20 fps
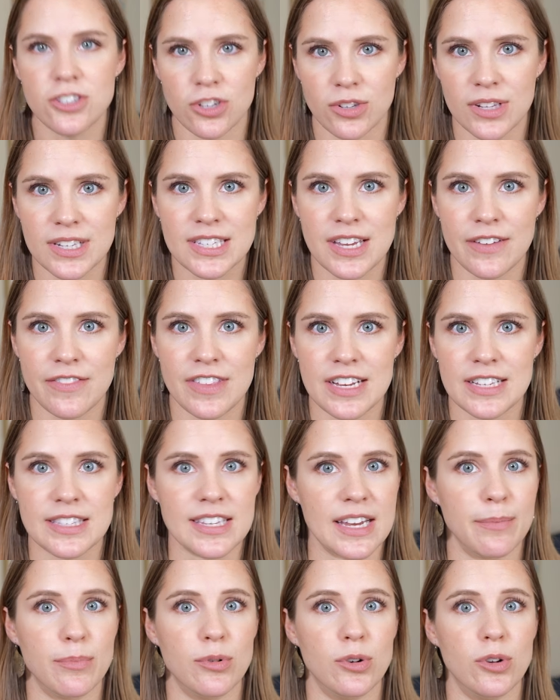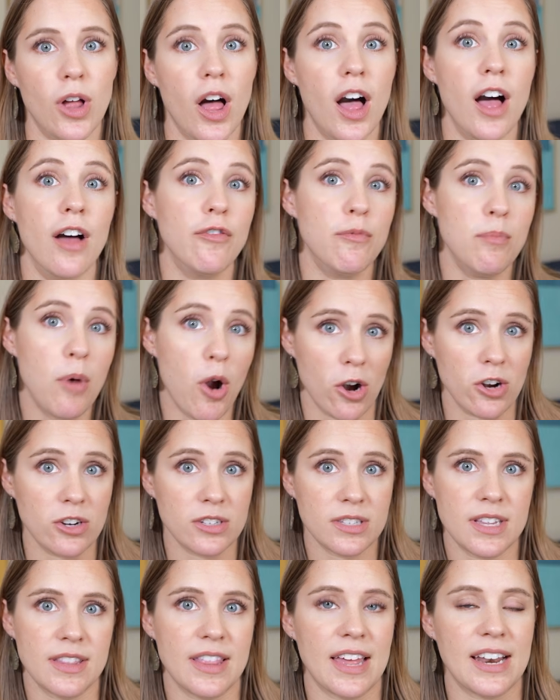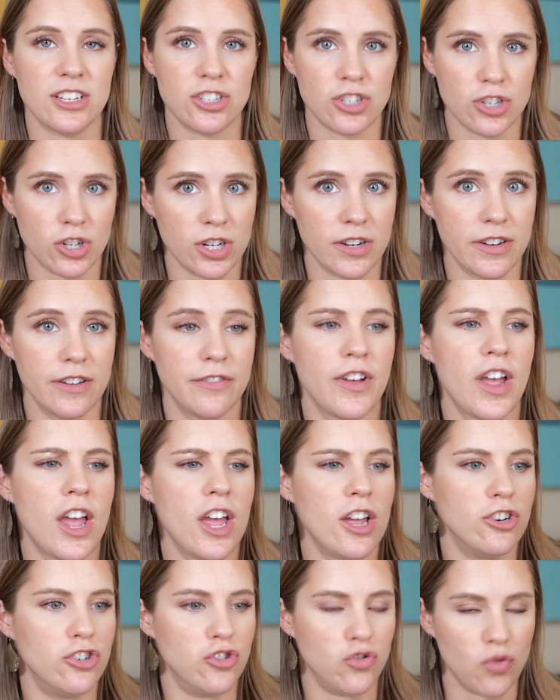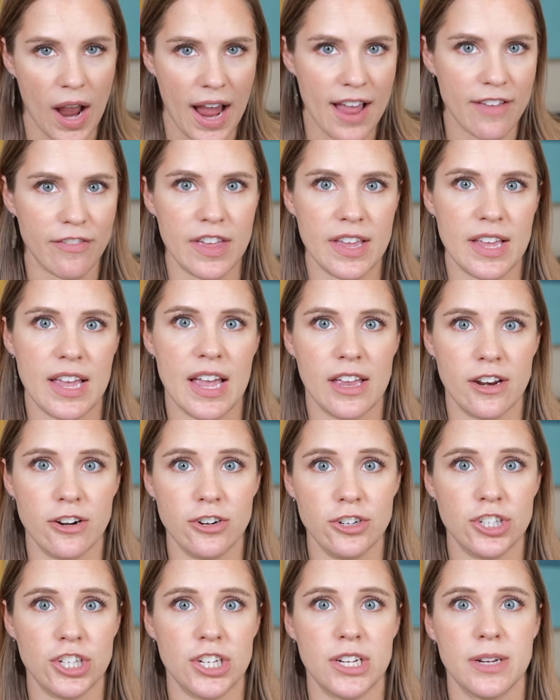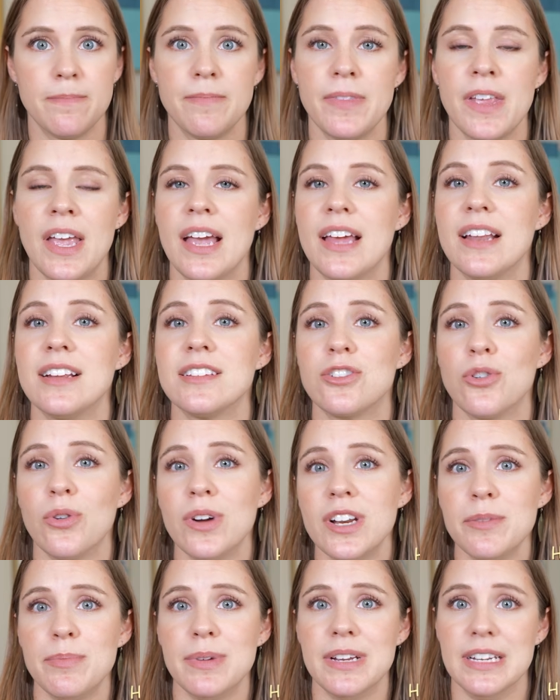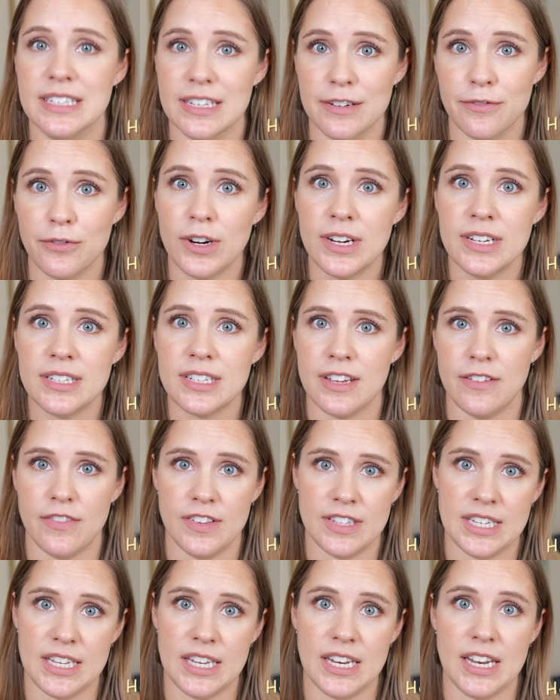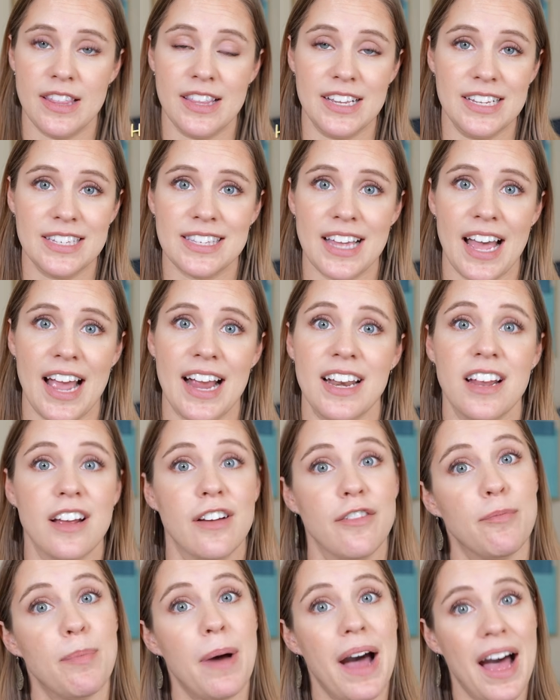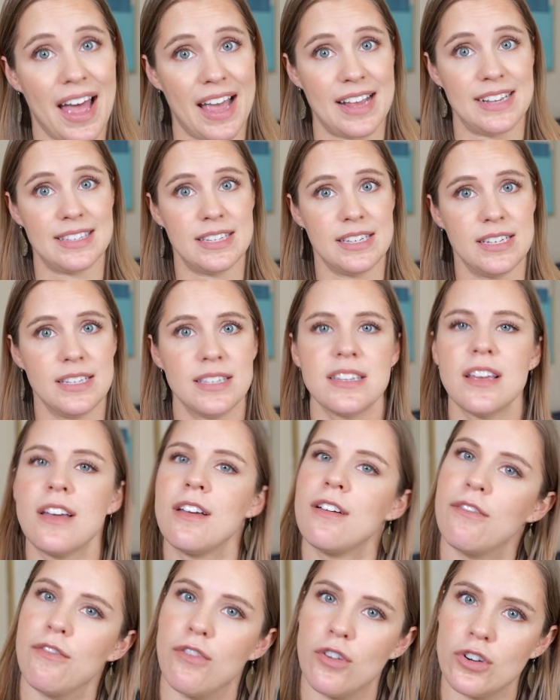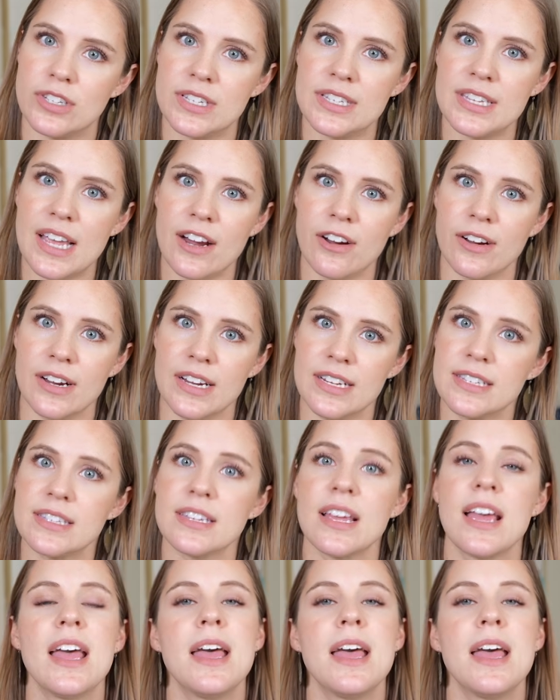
So let's give the example of Mars, that assertive, driving energy. It is going to be different if it's in the sign of Pisces versus Aries.